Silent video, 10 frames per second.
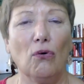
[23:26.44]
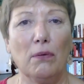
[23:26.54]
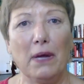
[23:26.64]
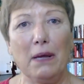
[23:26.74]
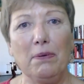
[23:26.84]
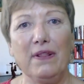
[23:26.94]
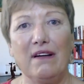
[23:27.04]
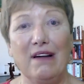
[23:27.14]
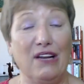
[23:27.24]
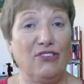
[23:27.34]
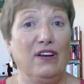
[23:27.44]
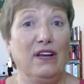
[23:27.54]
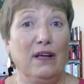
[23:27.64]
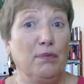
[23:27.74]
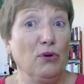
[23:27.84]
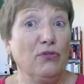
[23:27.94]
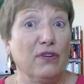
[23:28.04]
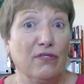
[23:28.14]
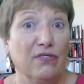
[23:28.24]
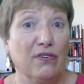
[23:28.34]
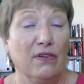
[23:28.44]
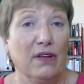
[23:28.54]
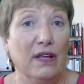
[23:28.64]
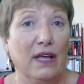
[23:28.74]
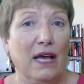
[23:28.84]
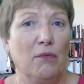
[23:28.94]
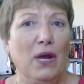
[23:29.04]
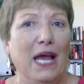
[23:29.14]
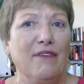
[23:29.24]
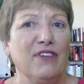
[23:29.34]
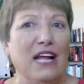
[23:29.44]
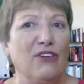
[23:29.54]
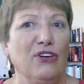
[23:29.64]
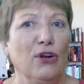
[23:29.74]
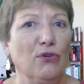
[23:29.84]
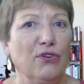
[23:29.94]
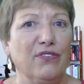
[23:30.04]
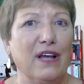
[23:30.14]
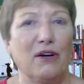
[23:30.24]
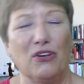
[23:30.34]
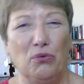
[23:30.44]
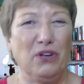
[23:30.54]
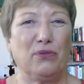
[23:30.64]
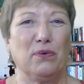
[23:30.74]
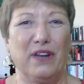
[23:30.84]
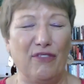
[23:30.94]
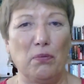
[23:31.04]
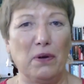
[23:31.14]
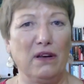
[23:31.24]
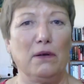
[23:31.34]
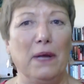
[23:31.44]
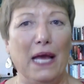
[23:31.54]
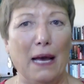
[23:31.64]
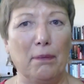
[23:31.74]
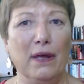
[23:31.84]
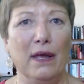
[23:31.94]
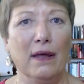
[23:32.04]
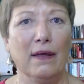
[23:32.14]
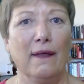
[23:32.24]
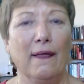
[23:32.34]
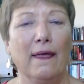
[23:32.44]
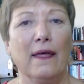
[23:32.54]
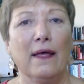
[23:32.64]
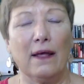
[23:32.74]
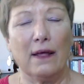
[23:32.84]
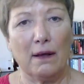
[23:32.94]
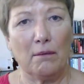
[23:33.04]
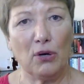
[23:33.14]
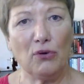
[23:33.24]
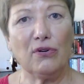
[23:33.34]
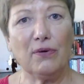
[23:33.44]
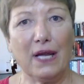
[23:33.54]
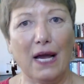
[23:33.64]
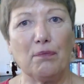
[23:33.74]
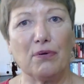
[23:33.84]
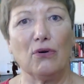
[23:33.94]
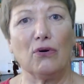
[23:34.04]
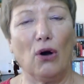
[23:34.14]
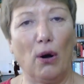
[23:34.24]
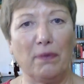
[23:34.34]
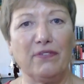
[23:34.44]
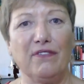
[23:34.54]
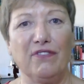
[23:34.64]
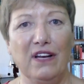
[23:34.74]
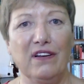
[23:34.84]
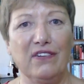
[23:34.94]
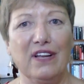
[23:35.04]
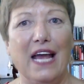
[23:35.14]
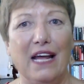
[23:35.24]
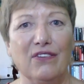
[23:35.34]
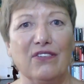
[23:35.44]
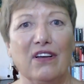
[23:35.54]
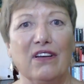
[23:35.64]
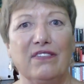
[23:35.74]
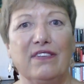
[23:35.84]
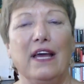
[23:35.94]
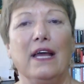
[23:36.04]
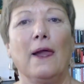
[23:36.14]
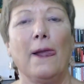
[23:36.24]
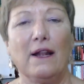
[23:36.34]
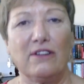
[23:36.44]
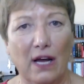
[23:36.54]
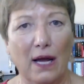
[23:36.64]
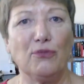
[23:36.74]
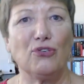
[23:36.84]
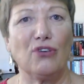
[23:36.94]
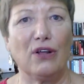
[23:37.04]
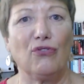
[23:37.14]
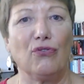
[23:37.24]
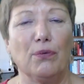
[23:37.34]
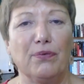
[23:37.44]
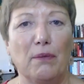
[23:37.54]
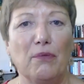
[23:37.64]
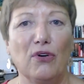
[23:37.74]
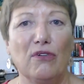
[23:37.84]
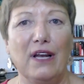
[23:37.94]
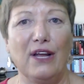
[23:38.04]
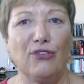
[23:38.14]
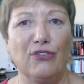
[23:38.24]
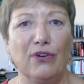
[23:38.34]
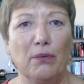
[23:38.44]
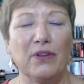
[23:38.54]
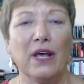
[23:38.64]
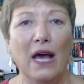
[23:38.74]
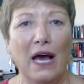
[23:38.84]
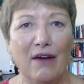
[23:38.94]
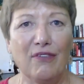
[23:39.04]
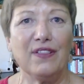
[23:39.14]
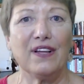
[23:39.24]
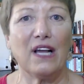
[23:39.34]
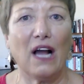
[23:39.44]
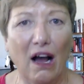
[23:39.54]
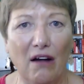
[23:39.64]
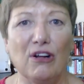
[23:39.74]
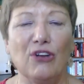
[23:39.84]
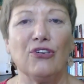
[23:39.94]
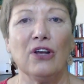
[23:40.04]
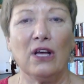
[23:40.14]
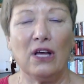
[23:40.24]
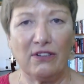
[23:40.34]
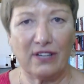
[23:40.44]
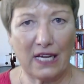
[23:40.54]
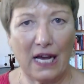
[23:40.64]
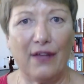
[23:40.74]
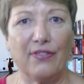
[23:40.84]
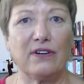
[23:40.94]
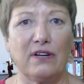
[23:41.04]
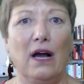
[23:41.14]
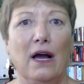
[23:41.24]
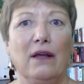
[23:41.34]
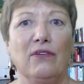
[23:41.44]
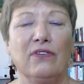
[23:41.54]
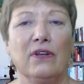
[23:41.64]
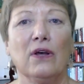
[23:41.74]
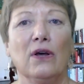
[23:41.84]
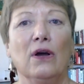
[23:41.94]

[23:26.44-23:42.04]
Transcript: or maybe they're actually abusive and we haven't actually noticed that because we just want everybody to be happy pluto in capricorn opposite venus in cancer are saying time to transform some of your relationships, having the courage to cut the ties,